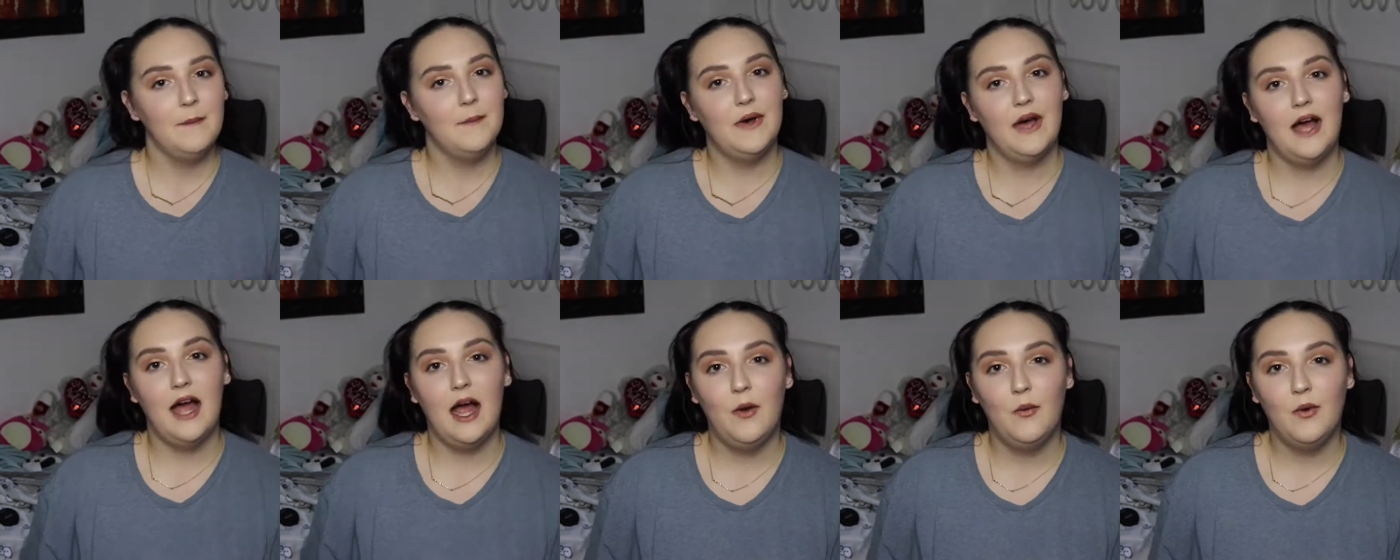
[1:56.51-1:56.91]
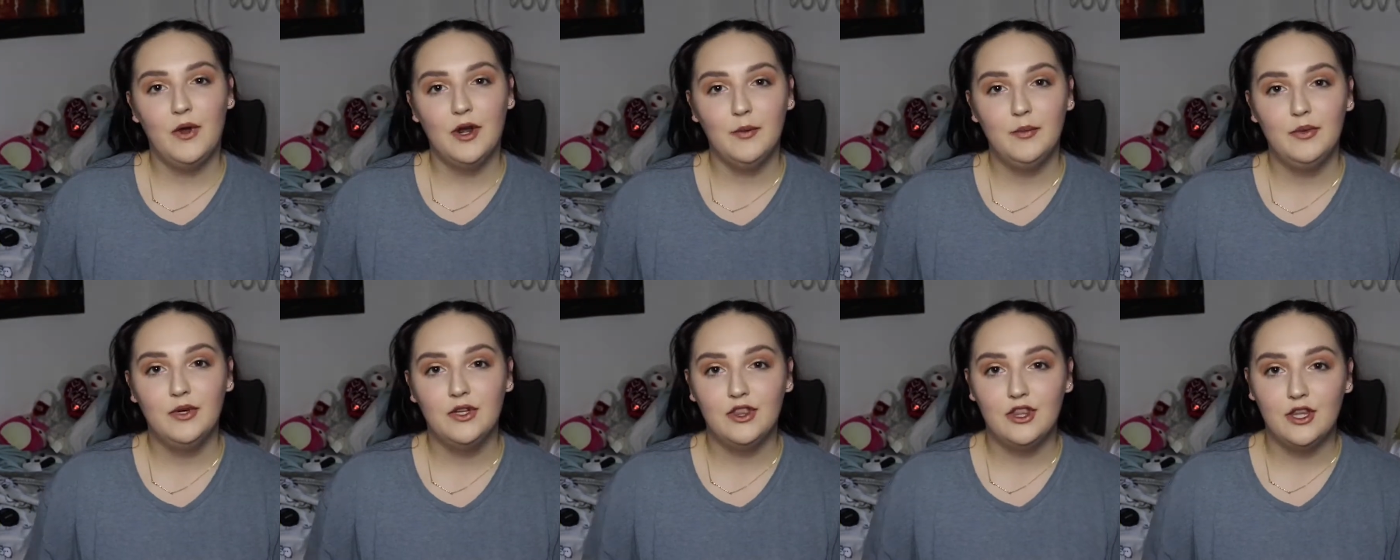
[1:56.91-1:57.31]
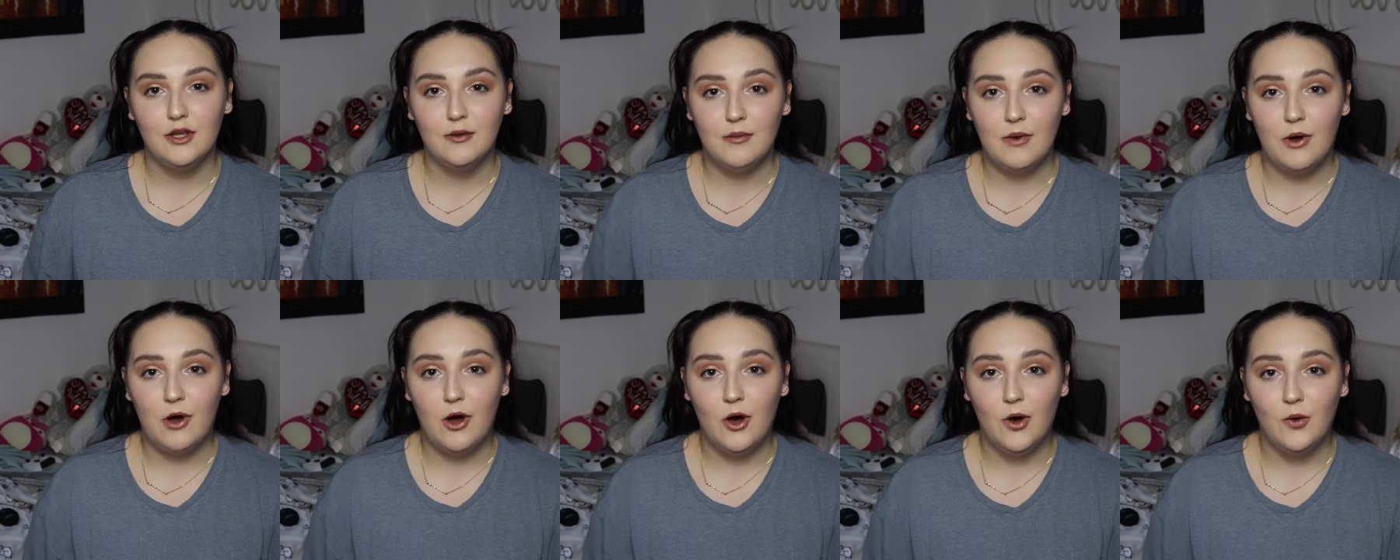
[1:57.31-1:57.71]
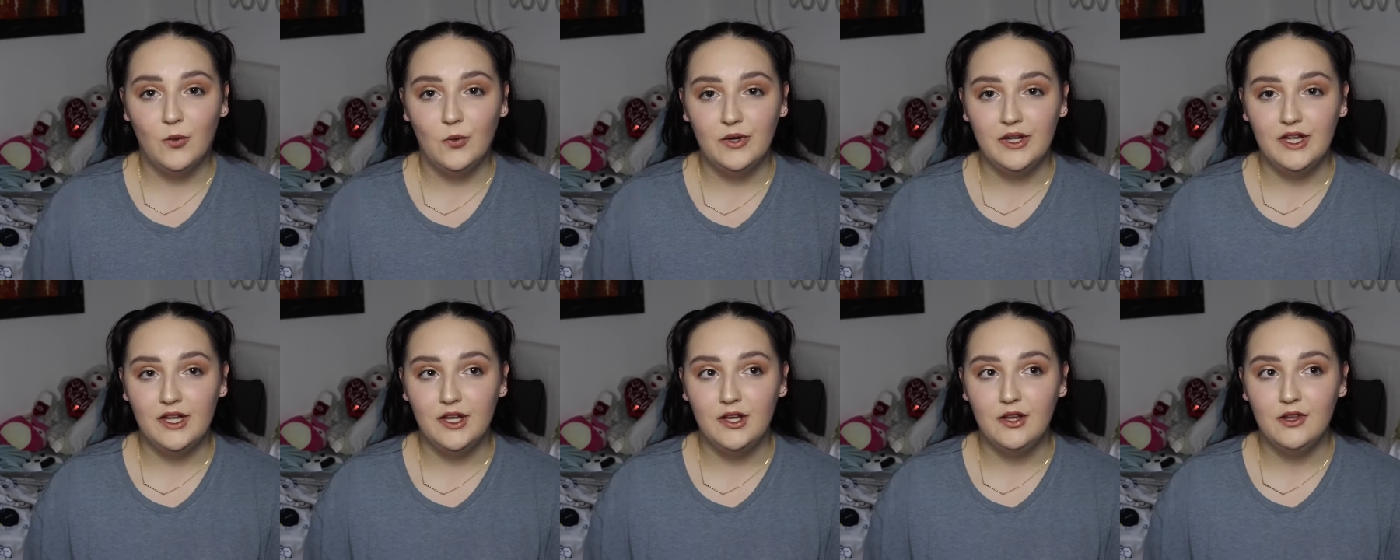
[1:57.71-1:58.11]
But I want to put them all
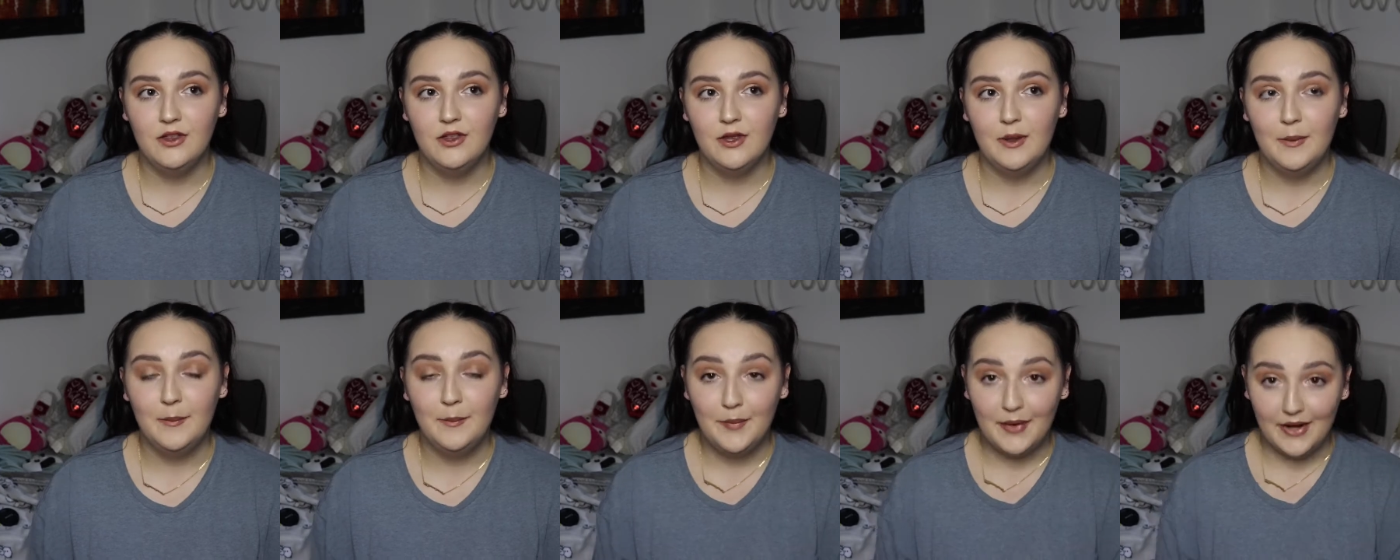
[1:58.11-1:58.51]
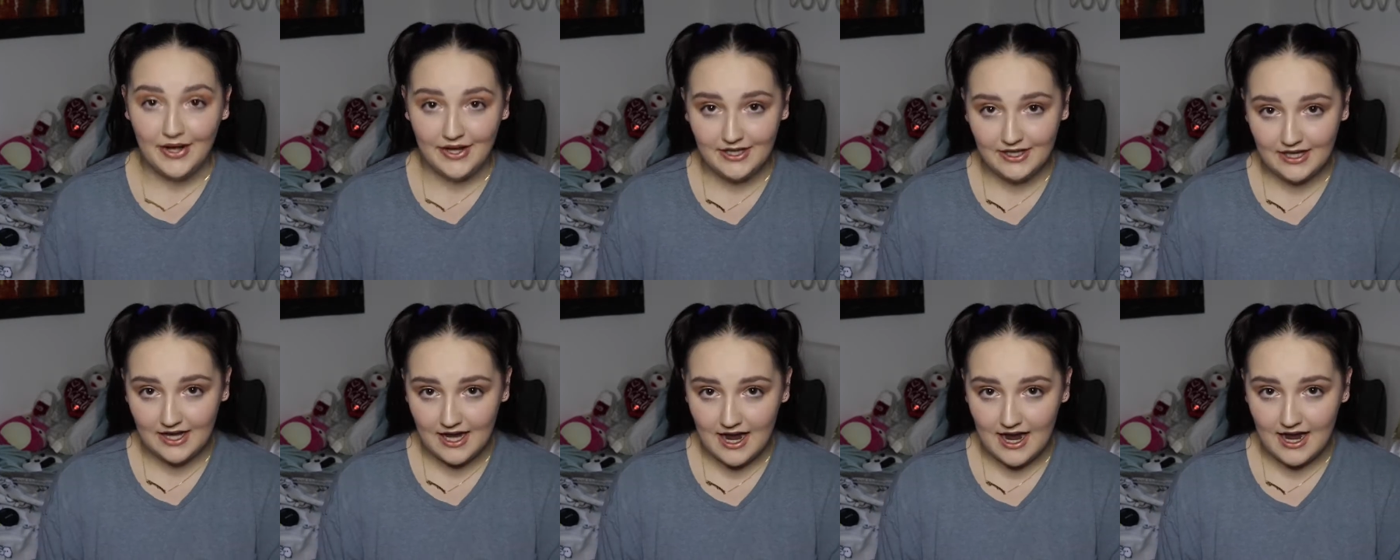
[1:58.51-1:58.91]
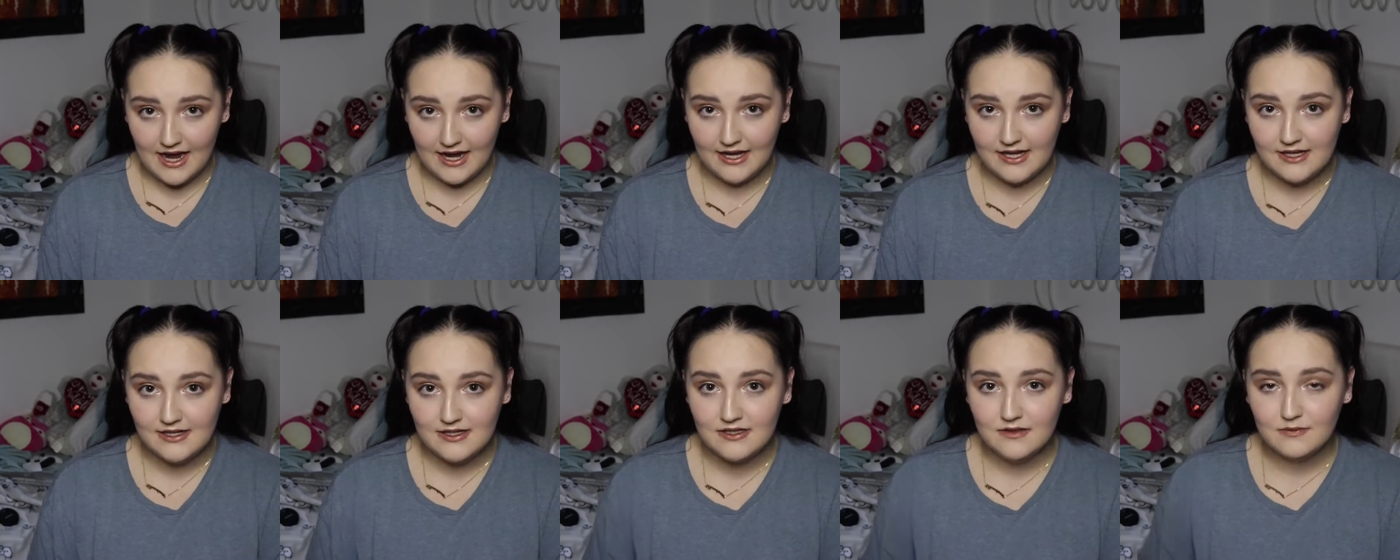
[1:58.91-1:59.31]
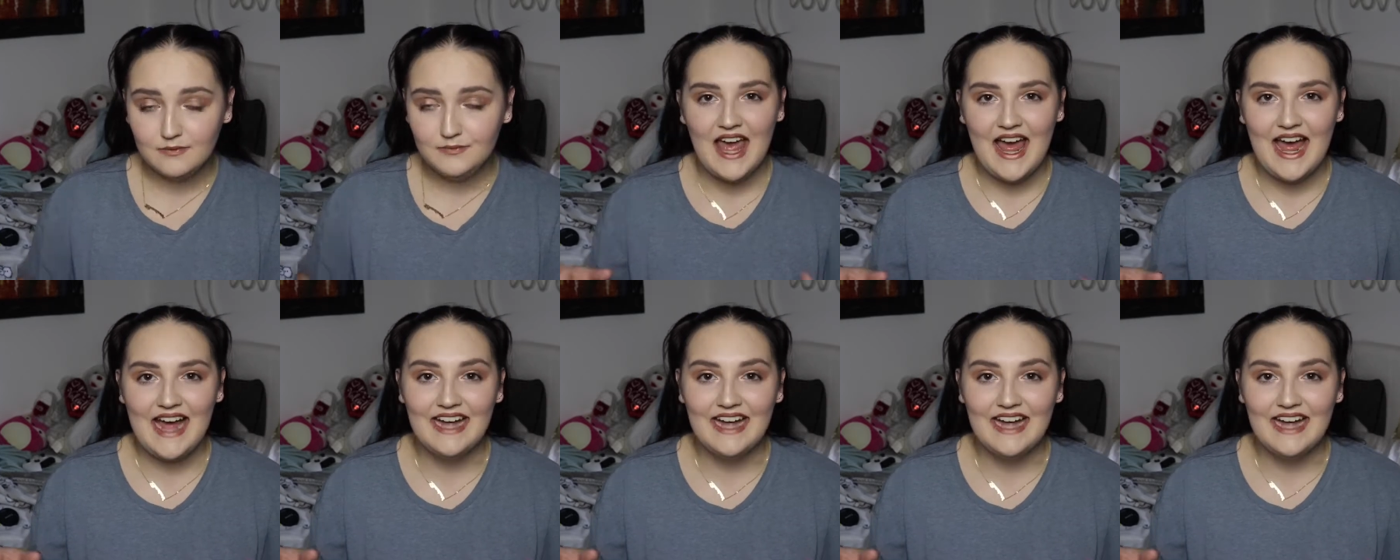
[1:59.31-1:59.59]
with button eyes